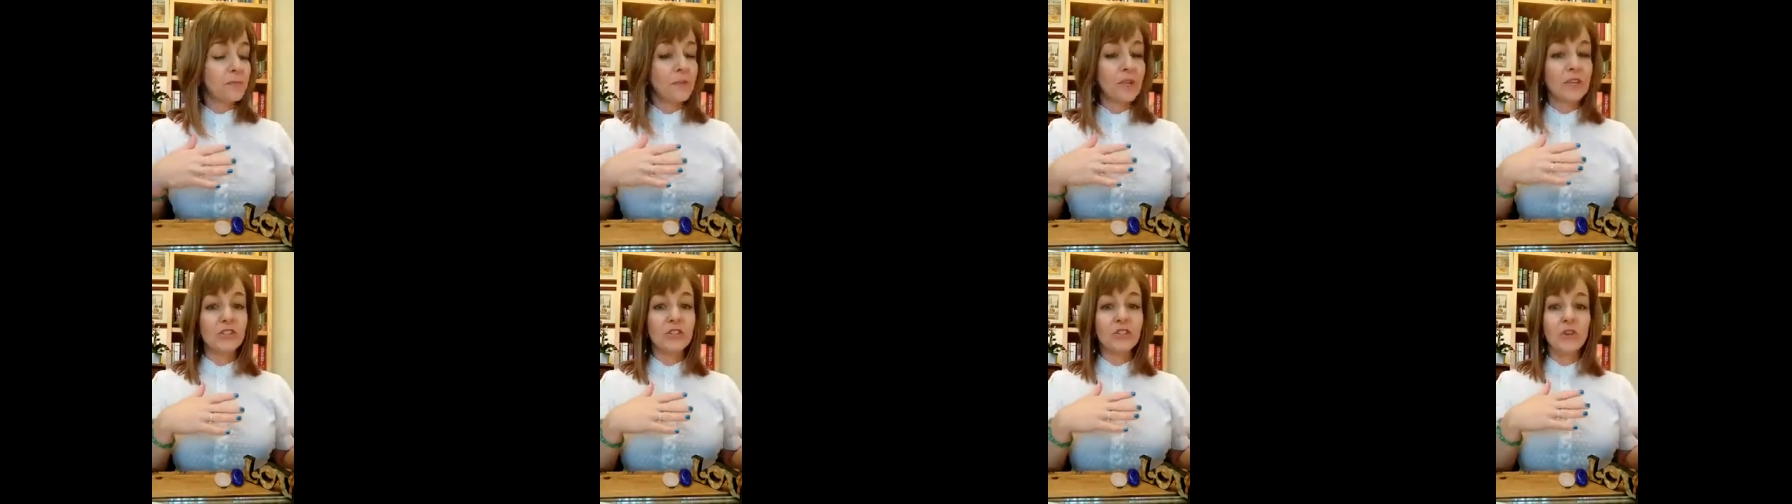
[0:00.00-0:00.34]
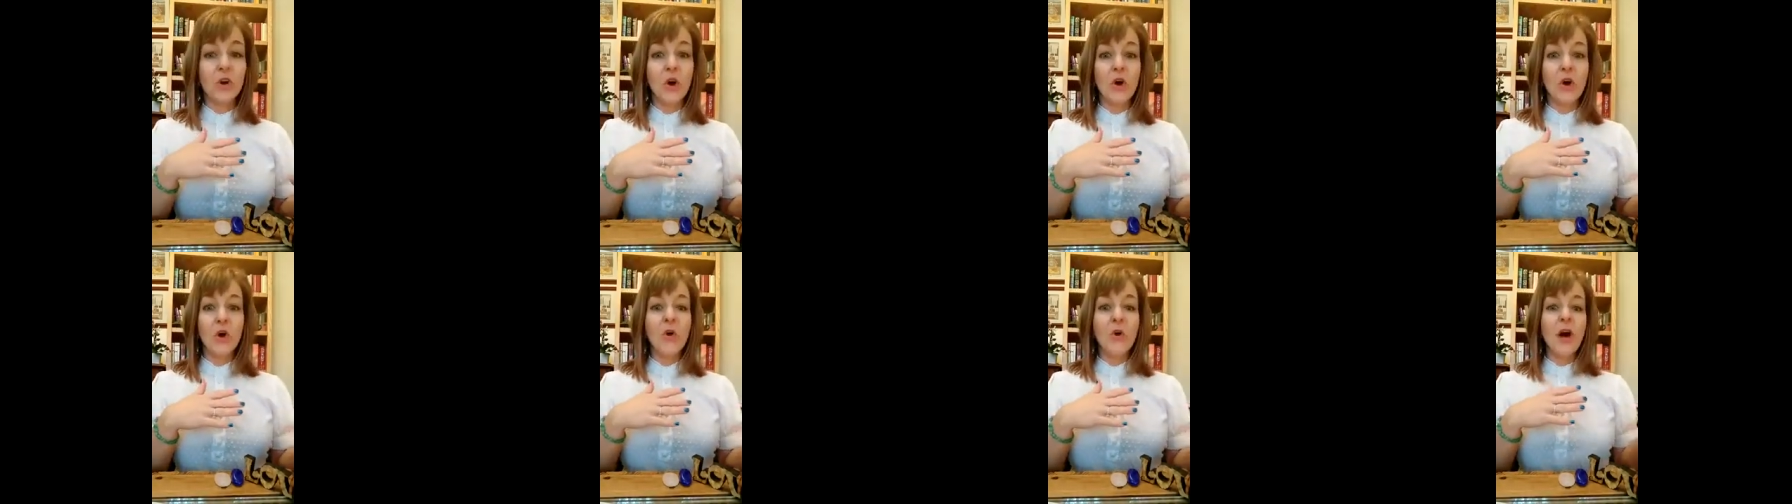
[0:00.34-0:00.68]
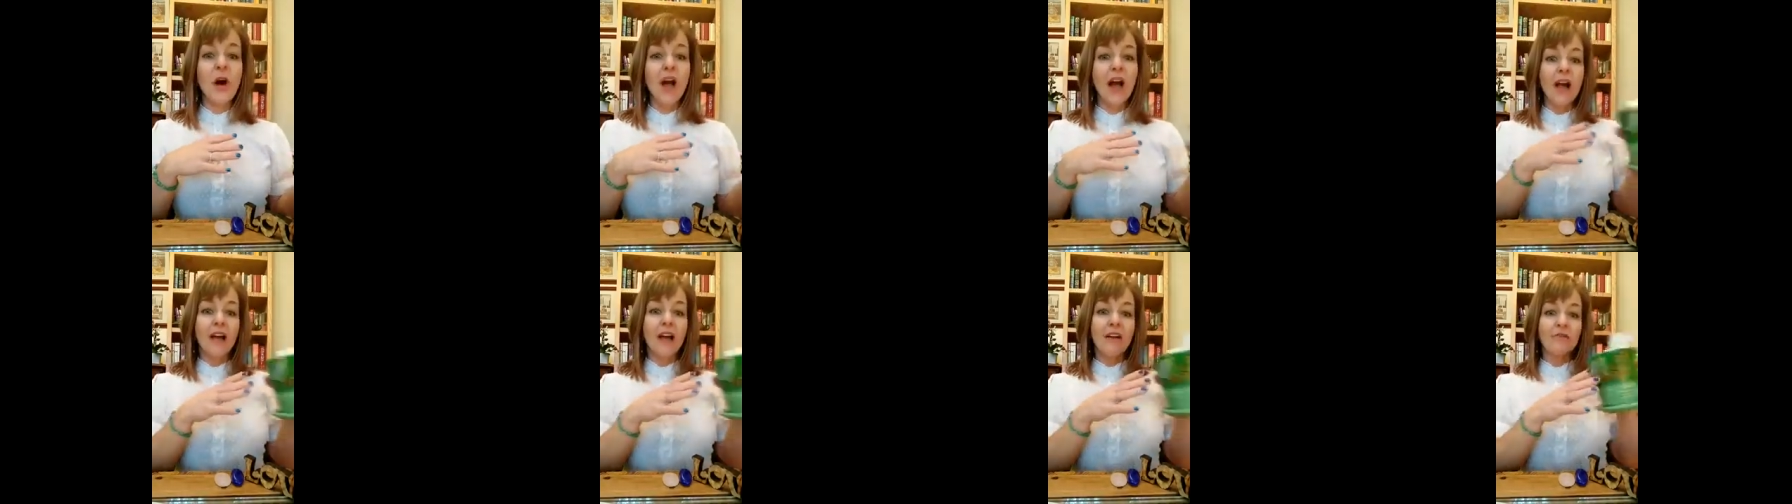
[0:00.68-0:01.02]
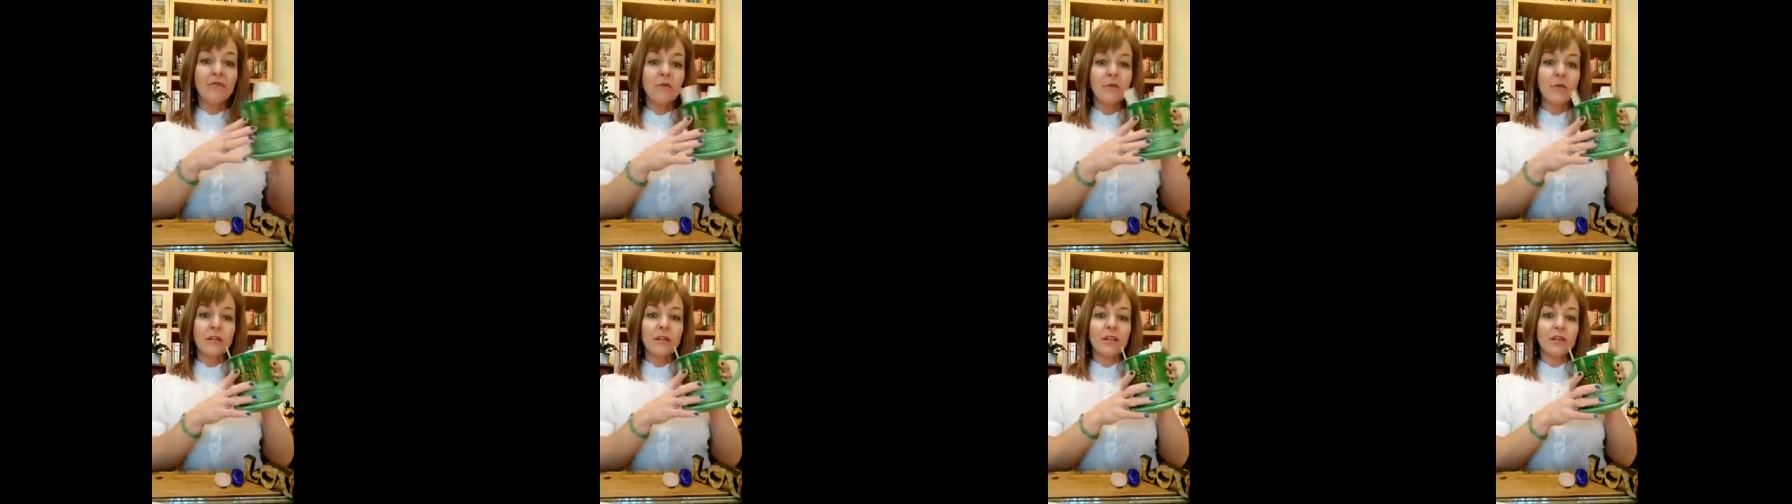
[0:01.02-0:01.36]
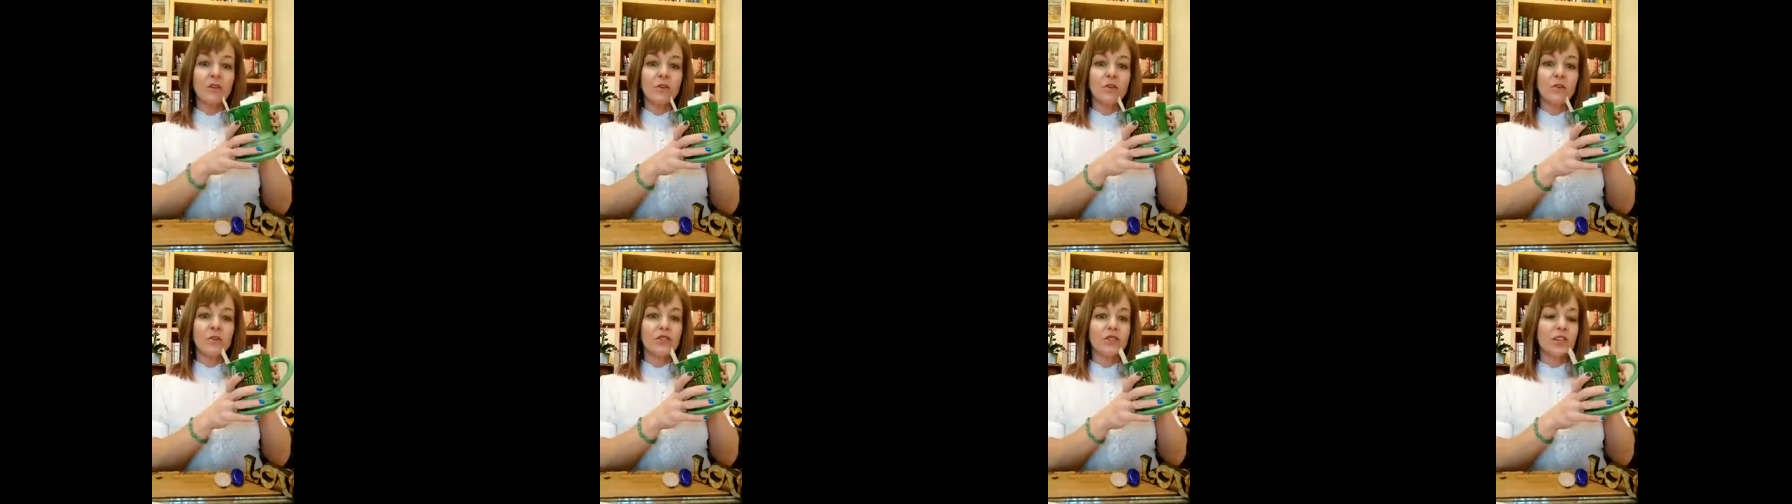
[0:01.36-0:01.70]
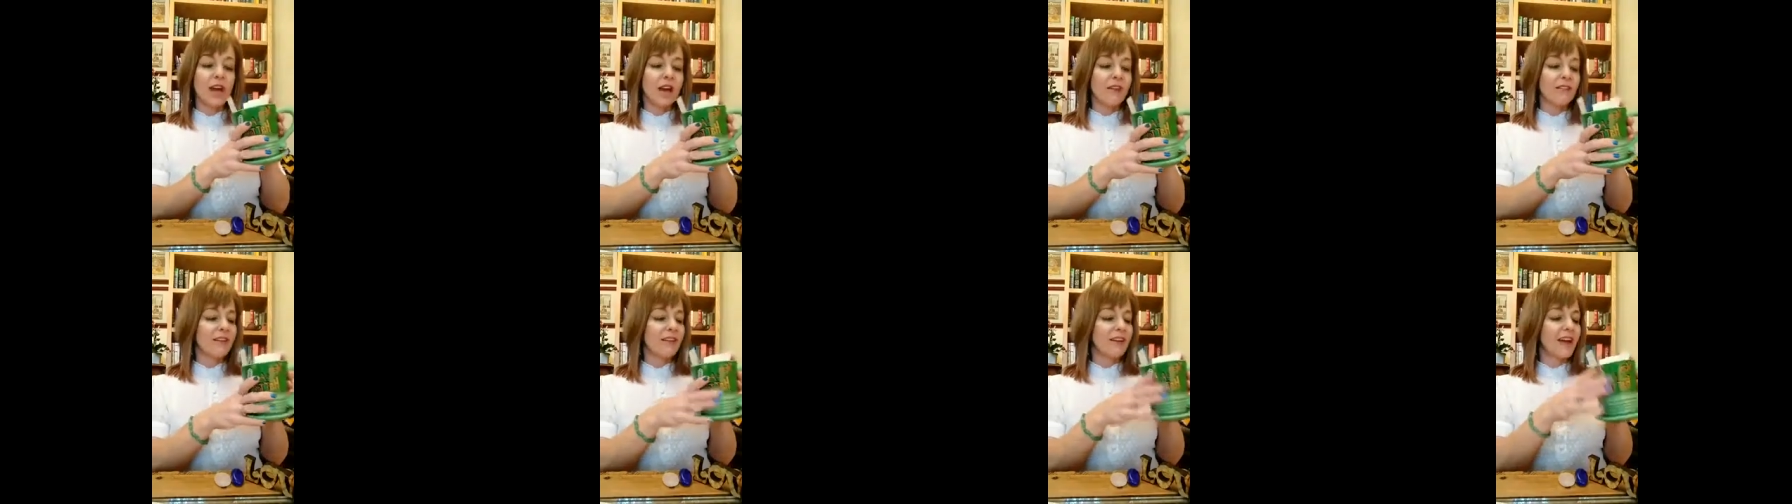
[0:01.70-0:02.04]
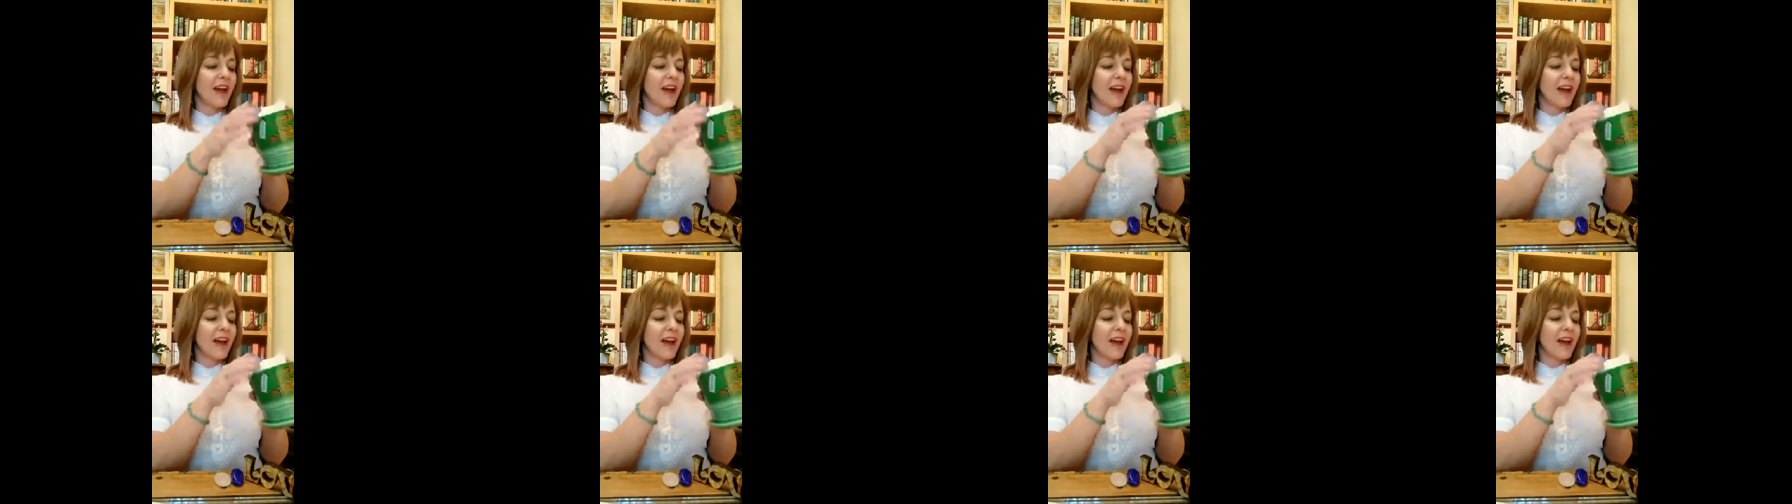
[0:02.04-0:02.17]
So everybody who shouted